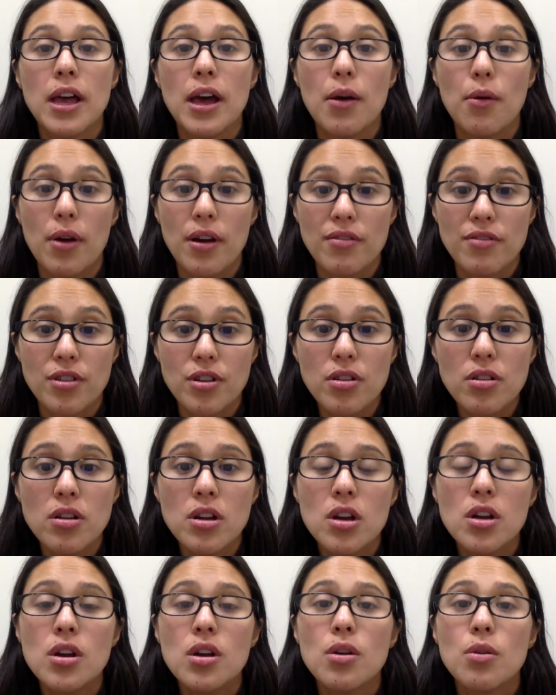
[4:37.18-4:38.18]
However,
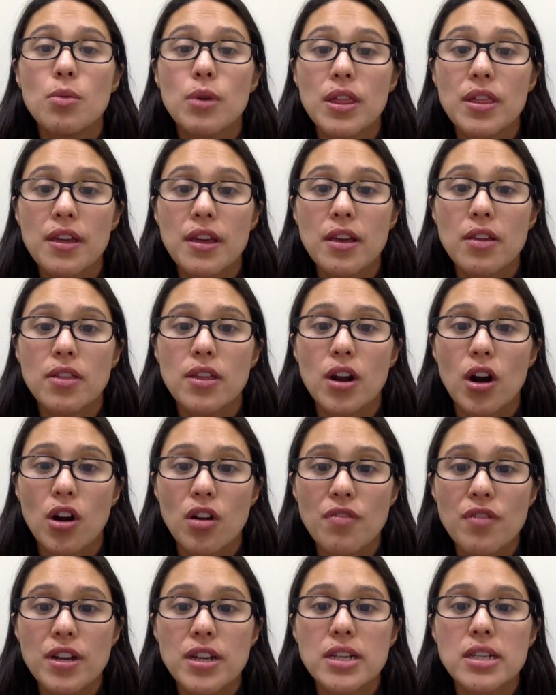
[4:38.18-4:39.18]
we think that
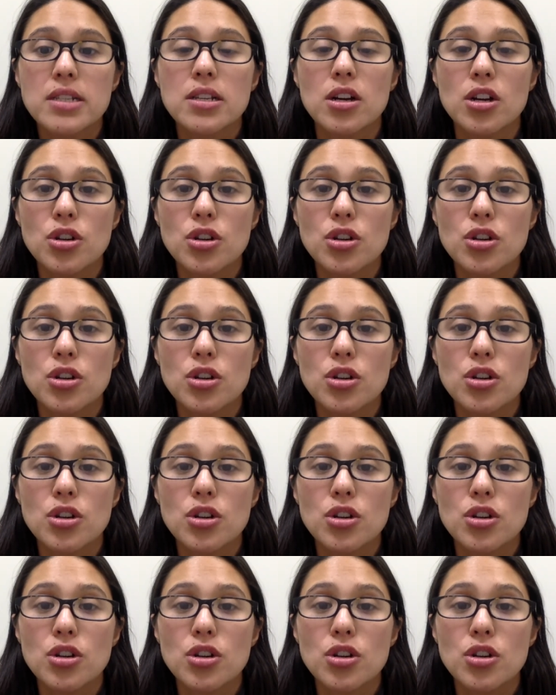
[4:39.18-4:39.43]
our findings